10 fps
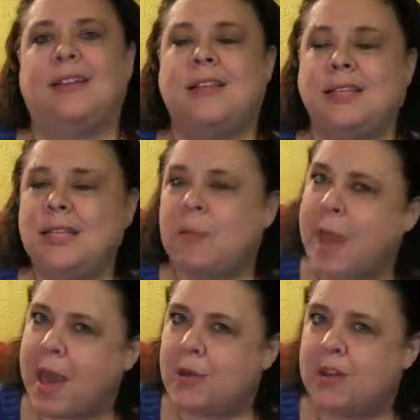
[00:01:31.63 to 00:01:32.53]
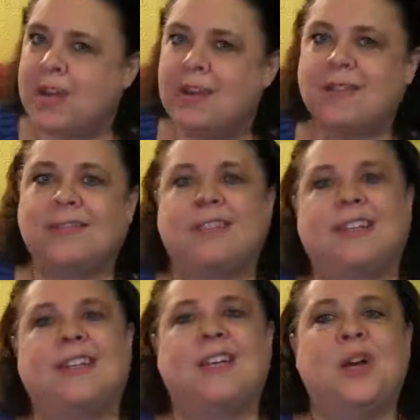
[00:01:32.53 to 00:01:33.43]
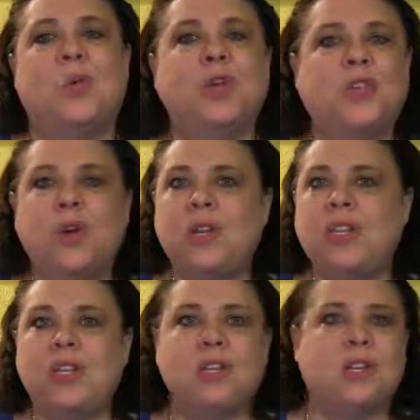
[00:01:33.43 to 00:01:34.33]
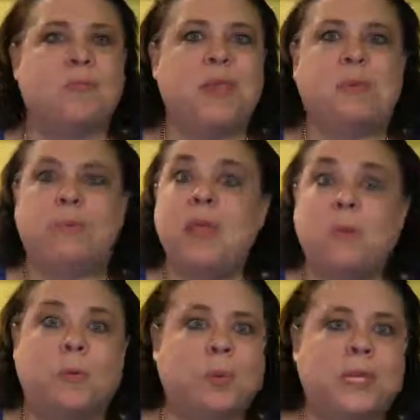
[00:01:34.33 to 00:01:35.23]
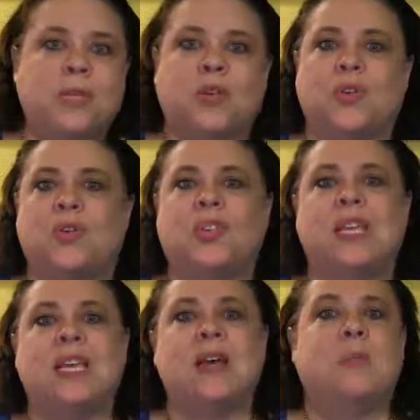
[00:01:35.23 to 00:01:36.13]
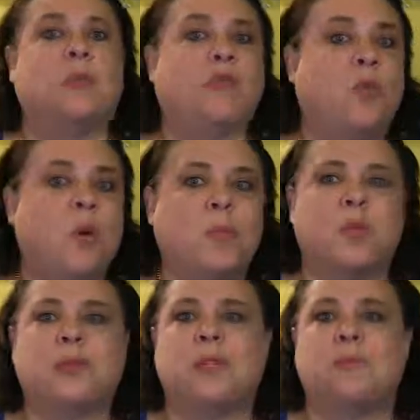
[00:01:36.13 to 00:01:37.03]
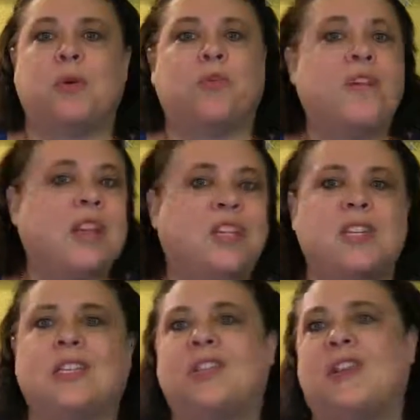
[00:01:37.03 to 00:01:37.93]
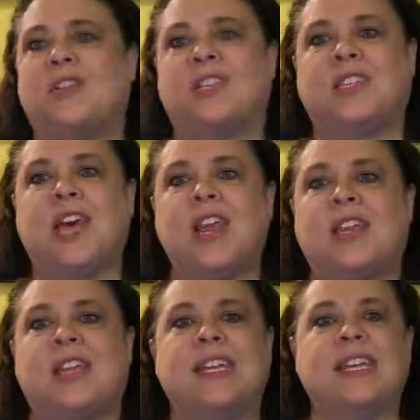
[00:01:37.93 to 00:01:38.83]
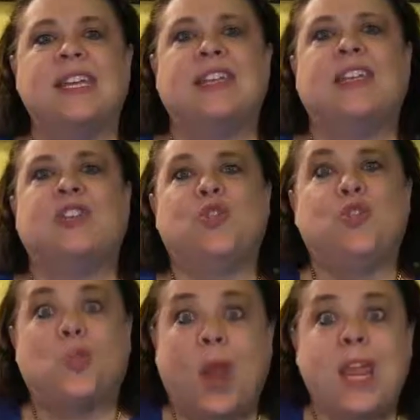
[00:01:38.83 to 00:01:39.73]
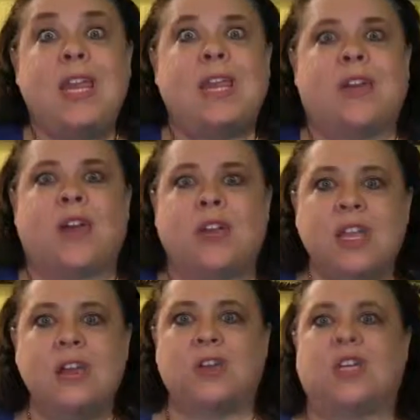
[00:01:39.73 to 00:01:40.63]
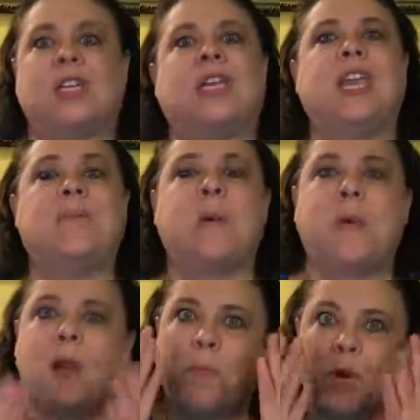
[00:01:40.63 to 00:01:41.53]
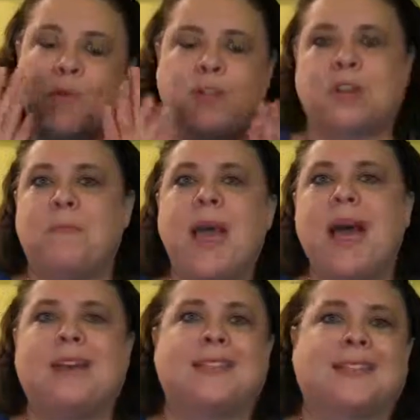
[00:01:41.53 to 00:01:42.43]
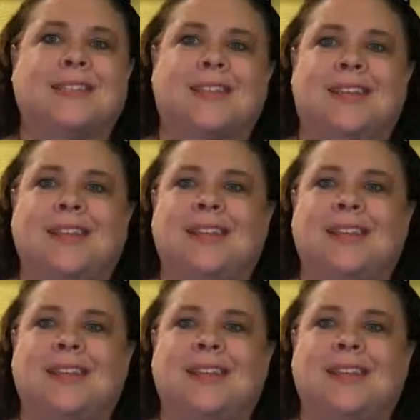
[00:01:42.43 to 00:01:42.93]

You see the pattern here? We're so conditioned to being people pleasers, performers, and perfectionists in our society that it's draining our energy to keep up our perfect masks.